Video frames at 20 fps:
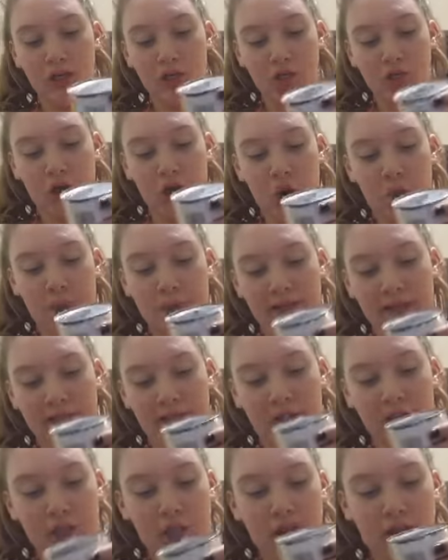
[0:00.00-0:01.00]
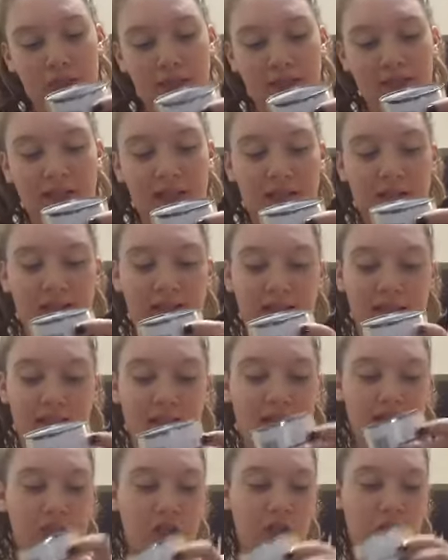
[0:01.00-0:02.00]
So my sister doesn't like to
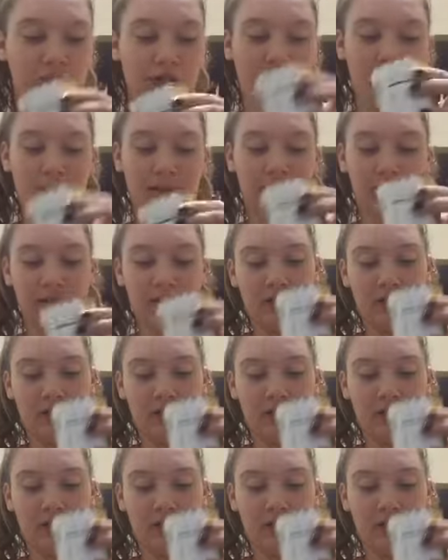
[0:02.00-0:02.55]
eat the green beans,